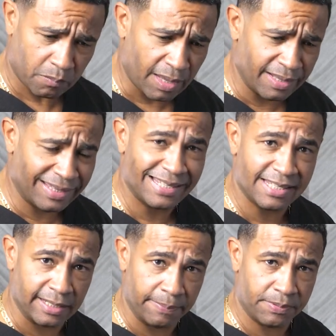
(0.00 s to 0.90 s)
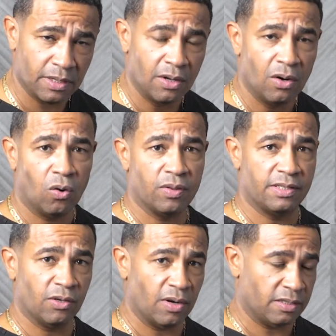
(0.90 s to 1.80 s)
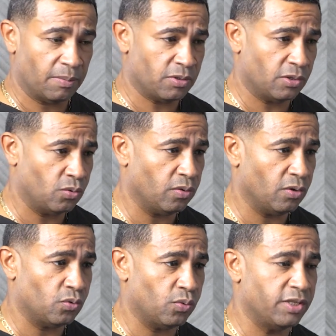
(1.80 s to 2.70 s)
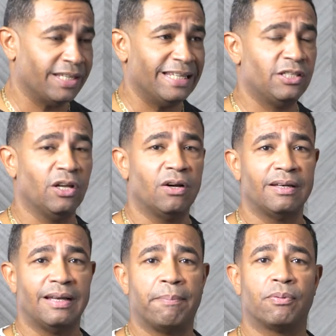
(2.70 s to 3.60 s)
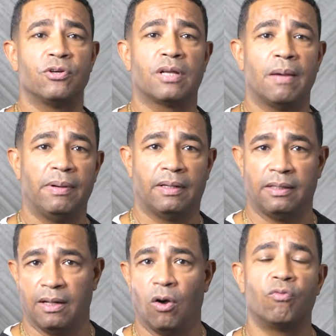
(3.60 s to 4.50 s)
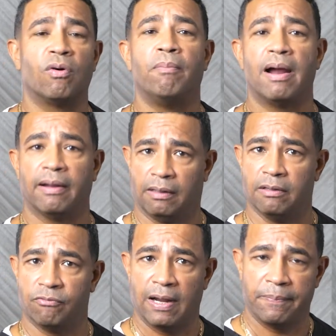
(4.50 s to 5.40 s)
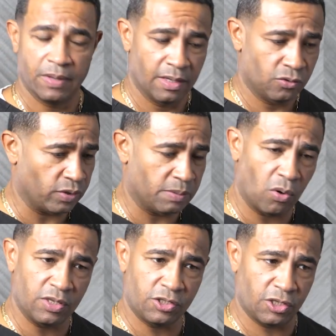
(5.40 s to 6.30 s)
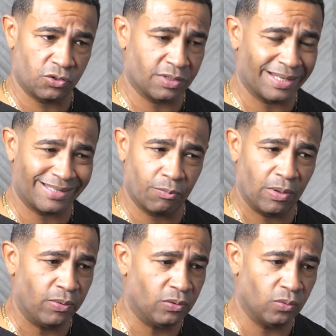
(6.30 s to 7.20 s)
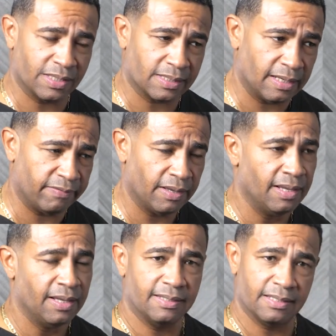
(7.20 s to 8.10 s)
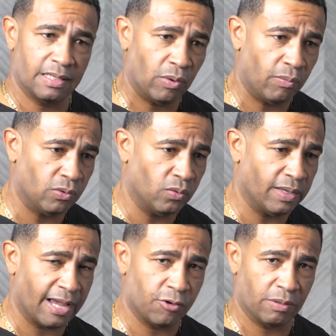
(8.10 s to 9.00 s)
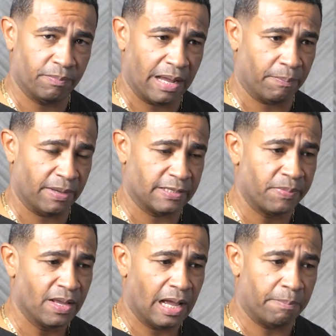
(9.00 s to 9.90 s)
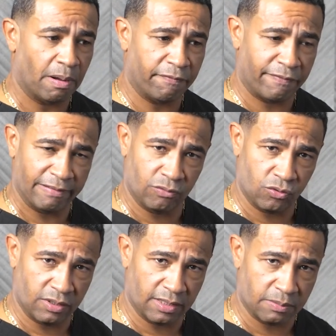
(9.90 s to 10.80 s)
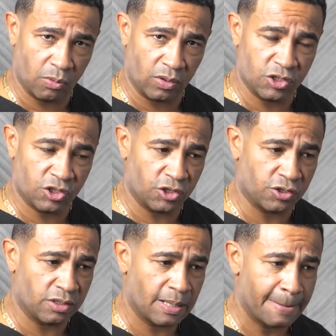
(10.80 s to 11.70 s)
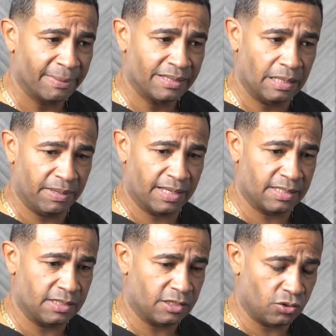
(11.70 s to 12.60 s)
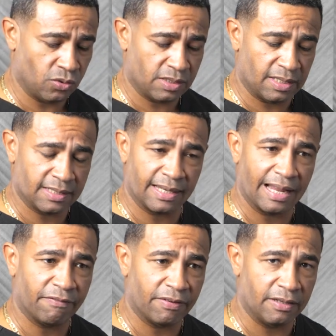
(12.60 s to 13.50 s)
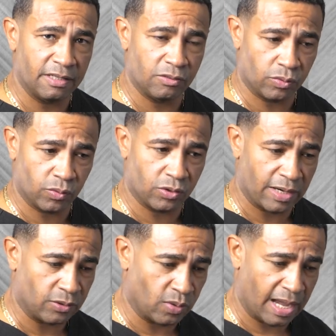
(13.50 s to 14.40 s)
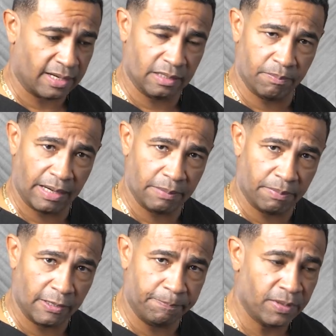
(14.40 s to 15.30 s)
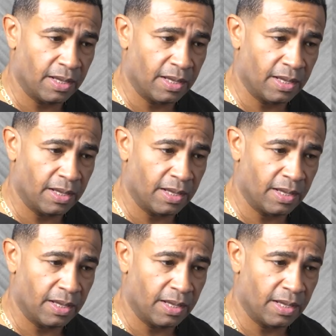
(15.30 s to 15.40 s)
The SIPS, or the single anastomosis duodenal switch, is done laparoscopically or robotically, right? So small incisions, just the way we do the sleeve, just the way we do the gastric bypass. About 5 to 6 small incisions. The biggest incision is less than half an inch, which we try to hide in the belly button.